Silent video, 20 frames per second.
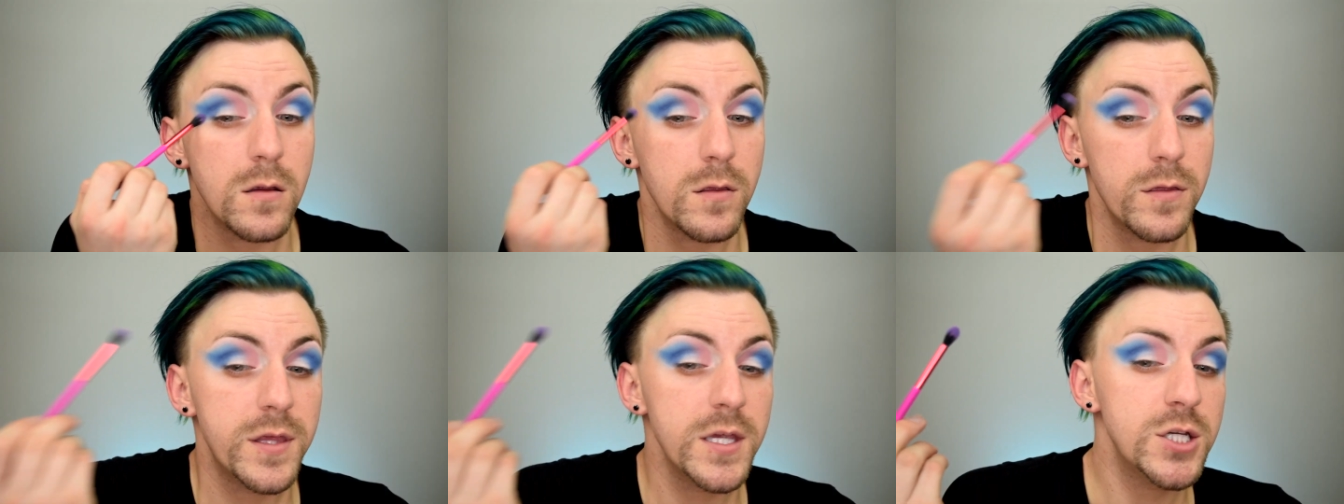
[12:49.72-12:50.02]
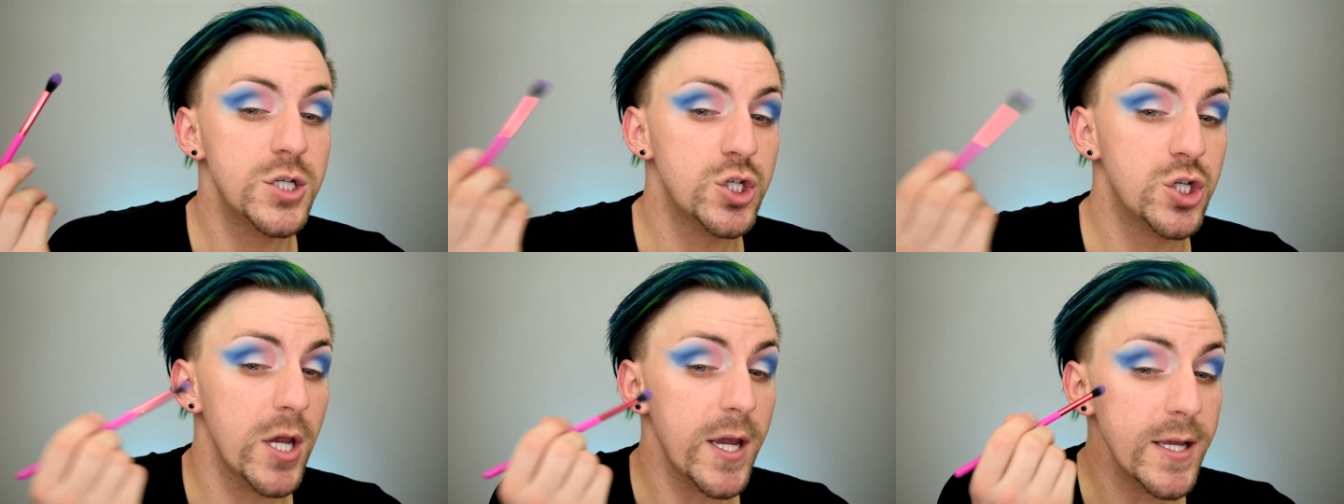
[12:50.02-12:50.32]

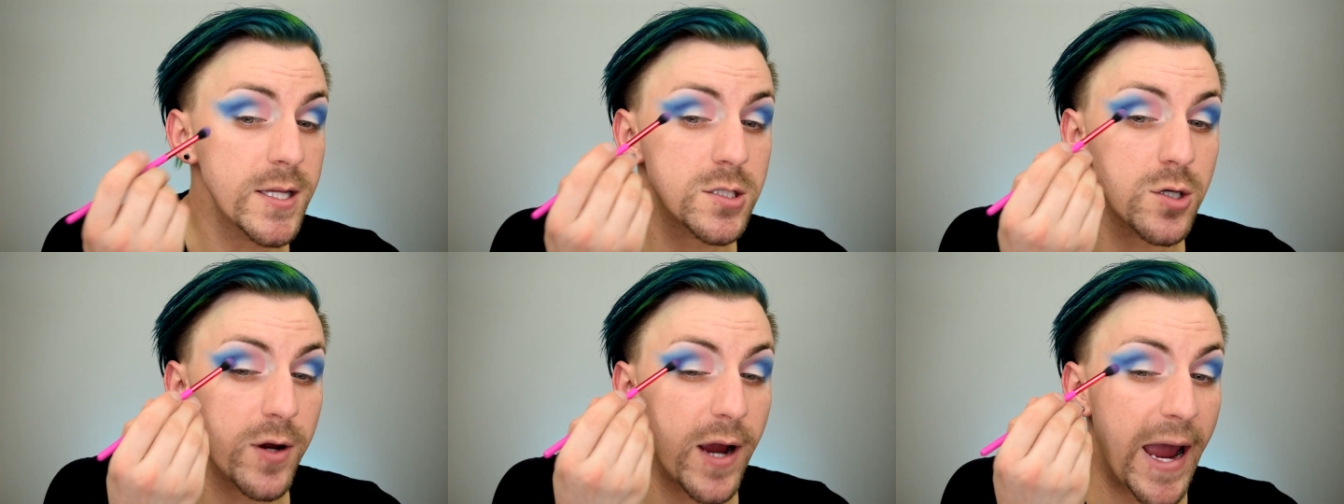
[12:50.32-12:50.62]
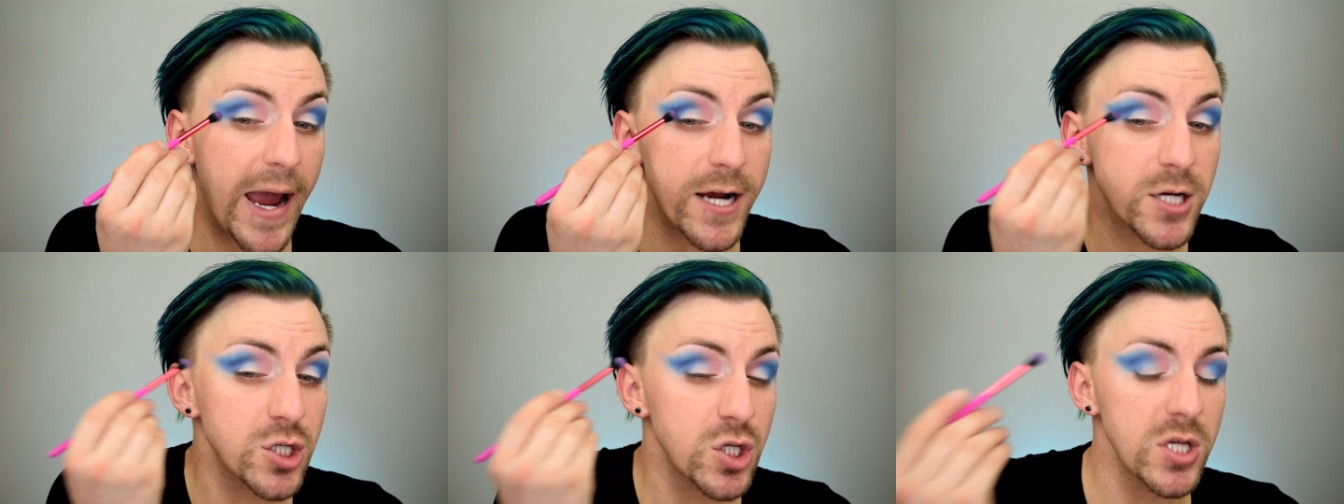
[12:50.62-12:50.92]
These shades are
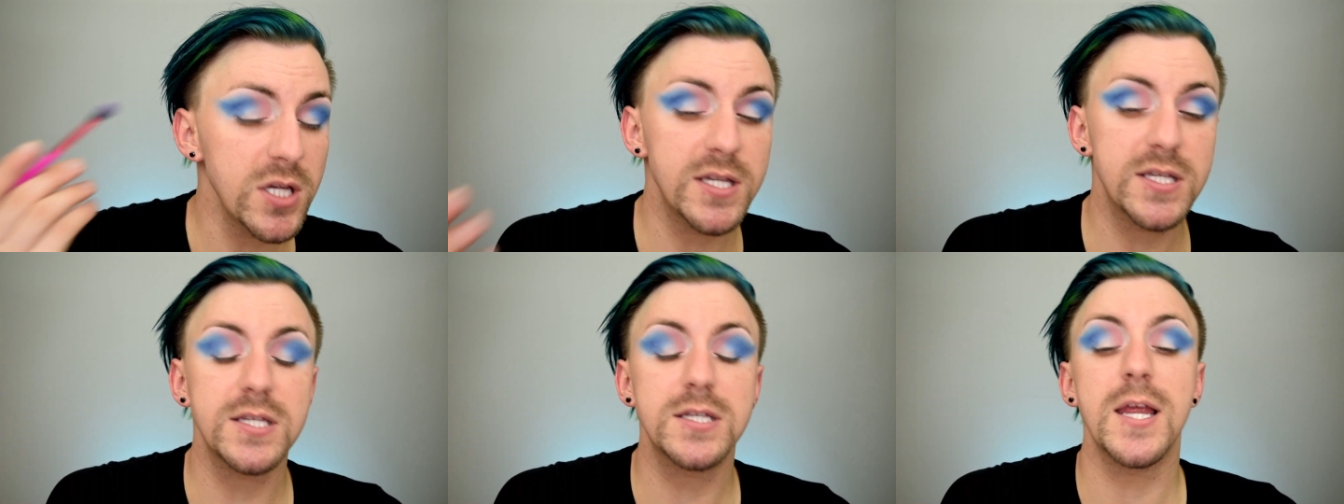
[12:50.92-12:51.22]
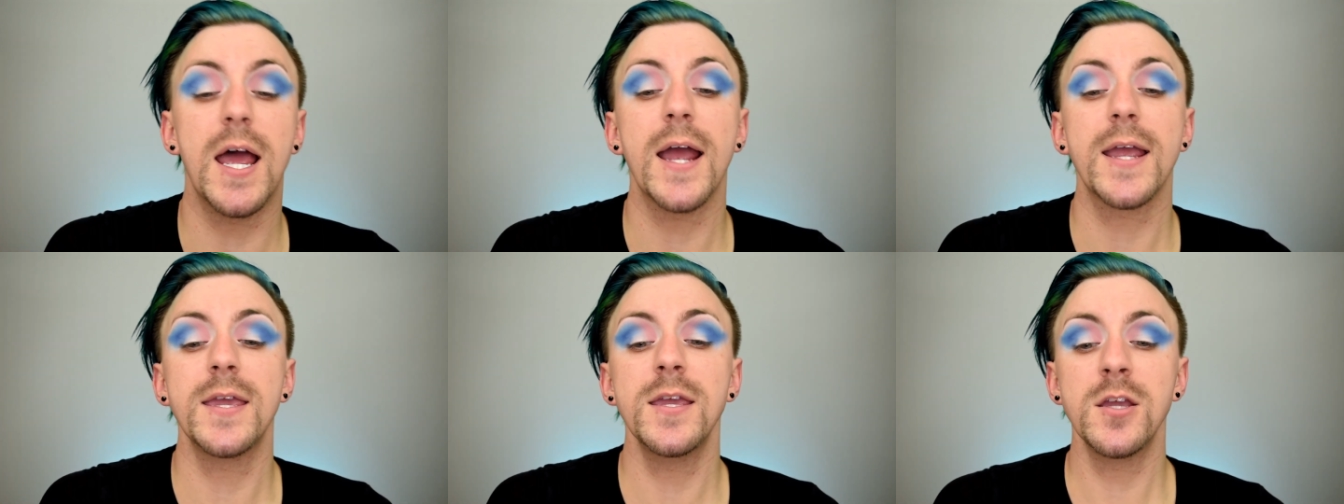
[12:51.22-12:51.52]
actually
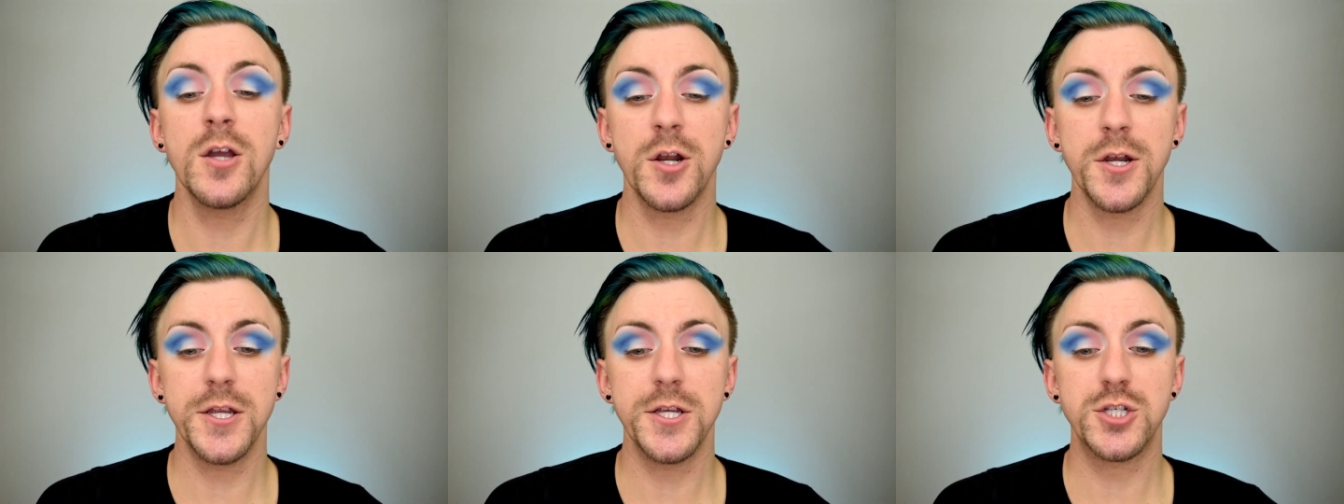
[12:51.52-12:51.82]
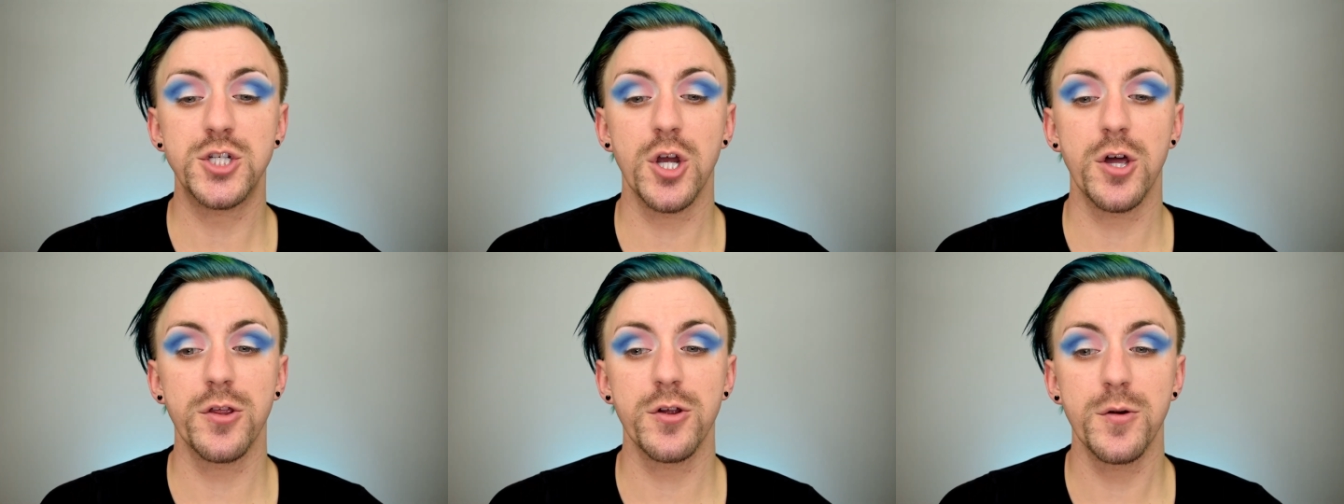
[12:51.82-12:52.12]
stacking on
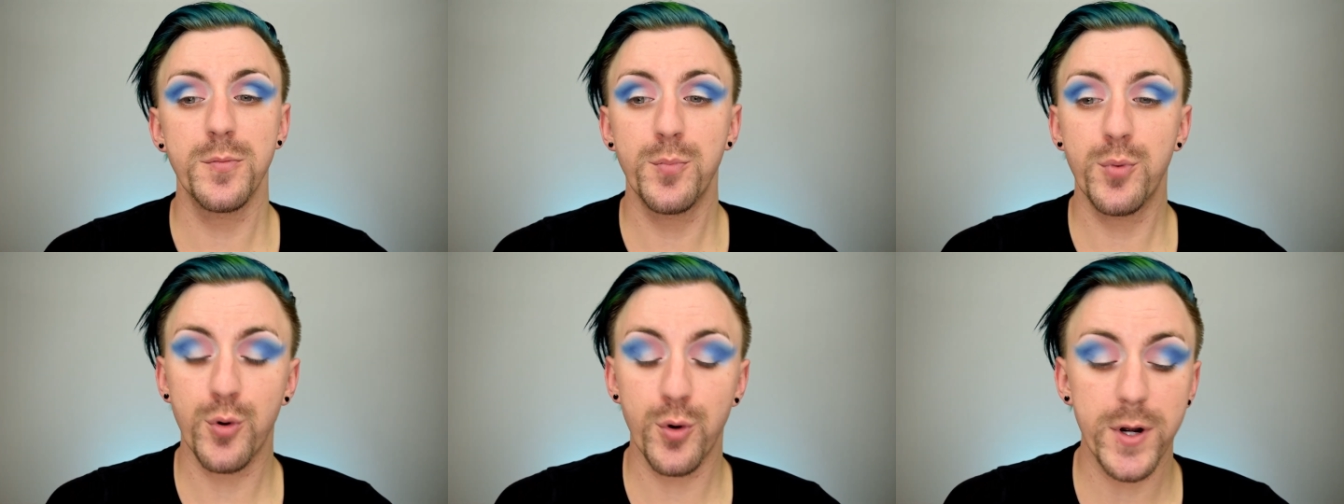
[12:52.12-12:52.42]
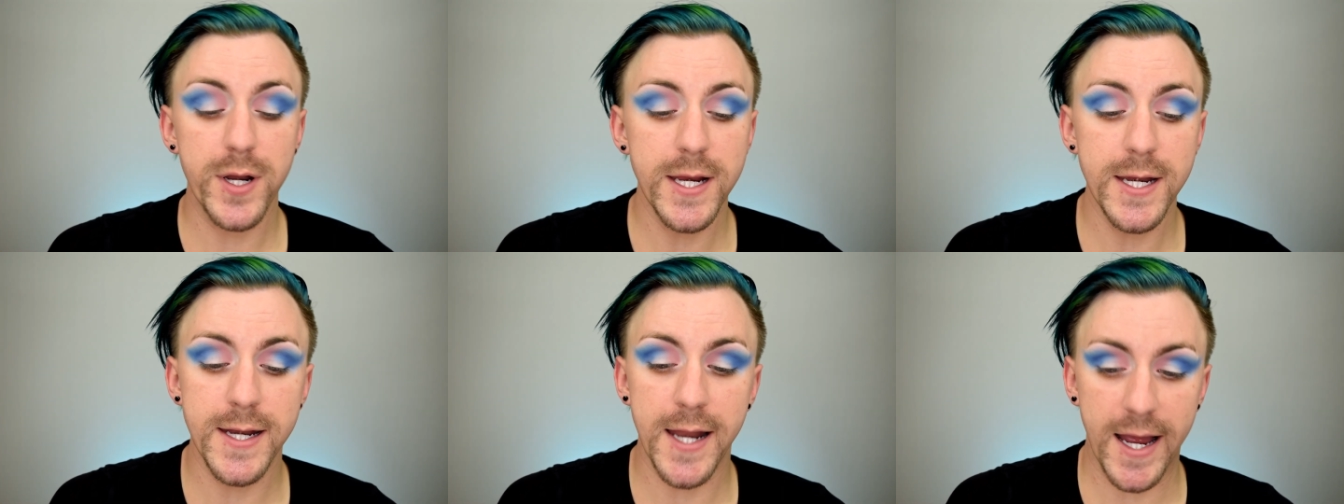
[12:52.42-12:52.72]
each other
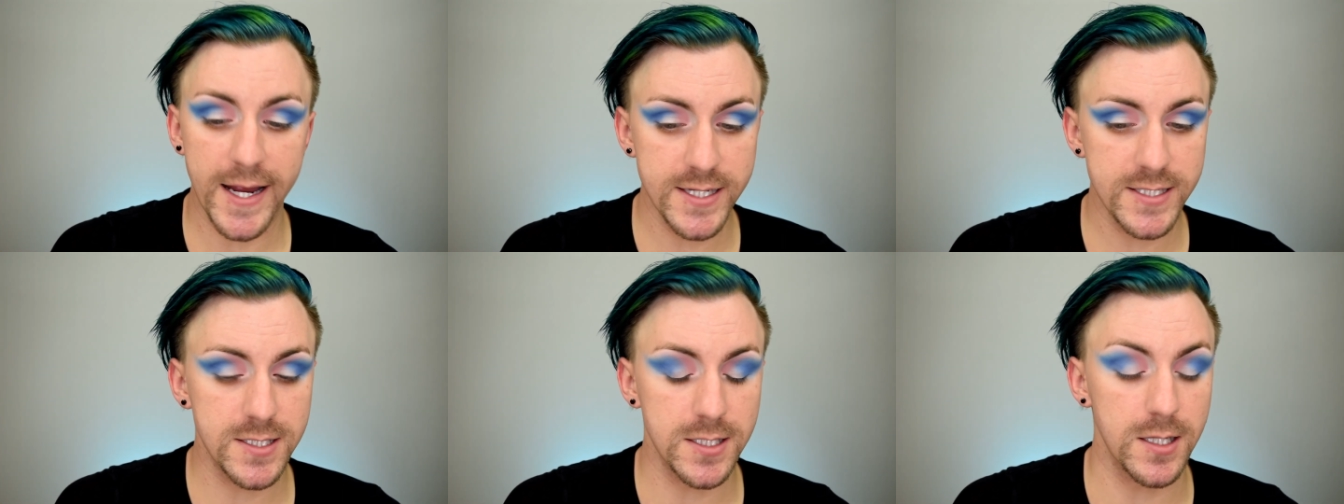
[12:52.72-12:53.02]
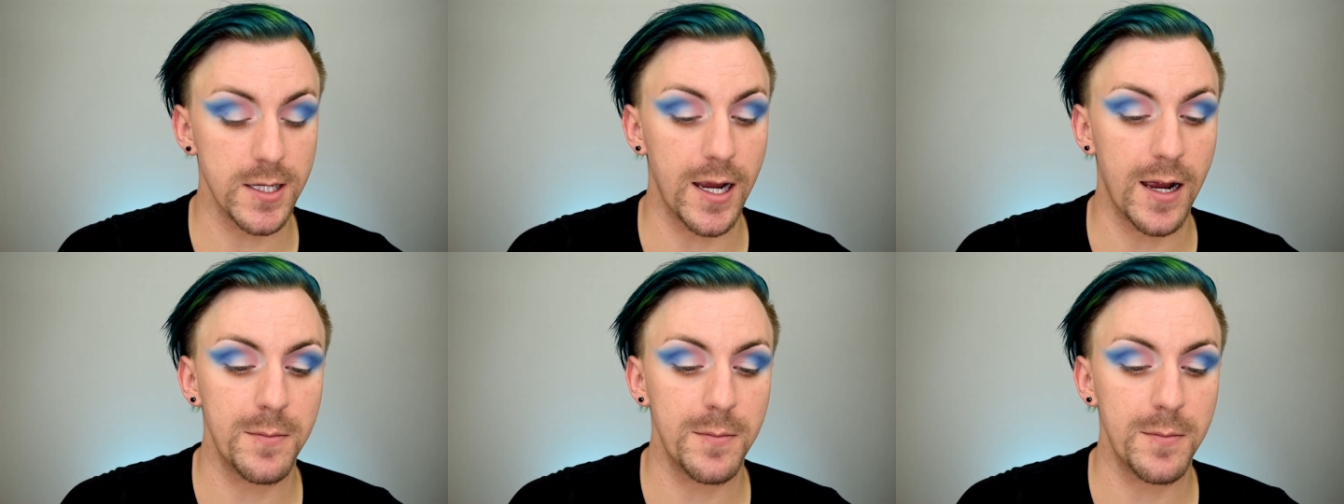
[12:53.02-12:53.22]
pretty nicely.